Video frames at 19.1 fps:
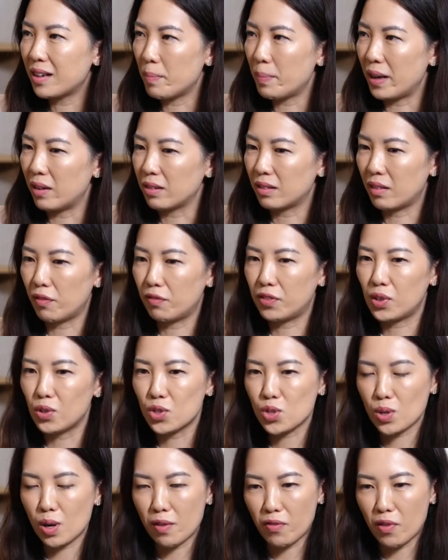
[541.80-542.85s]
about the
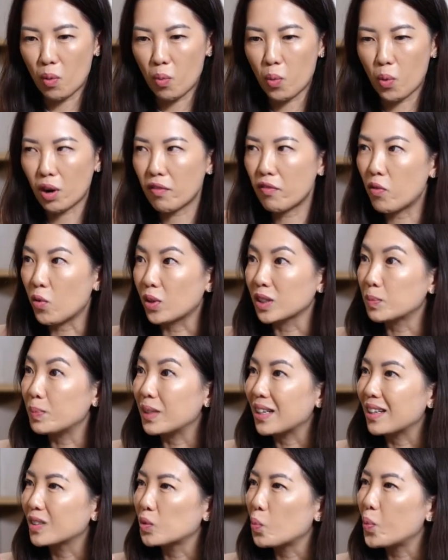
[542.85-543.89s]
future of our workforce
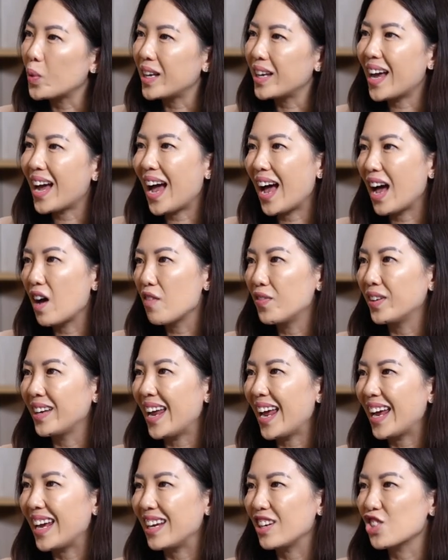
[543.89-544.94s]
because we have an
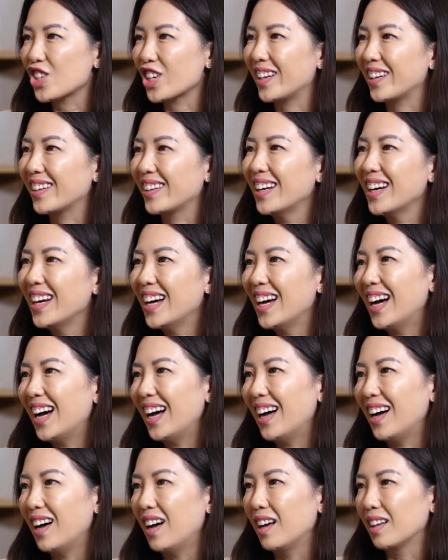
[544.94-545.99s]
aging
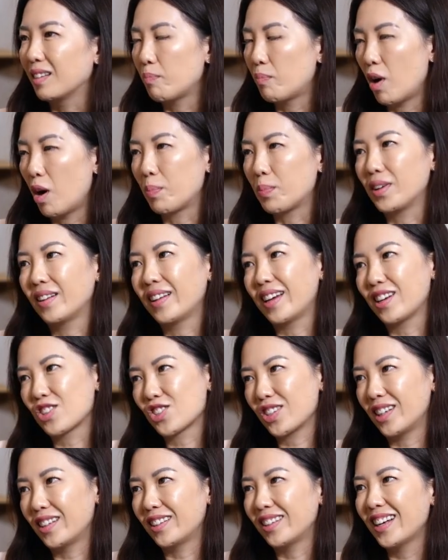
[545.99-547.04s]

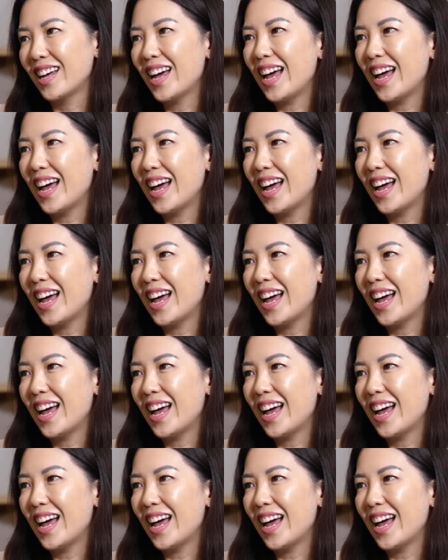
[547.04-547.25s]
population.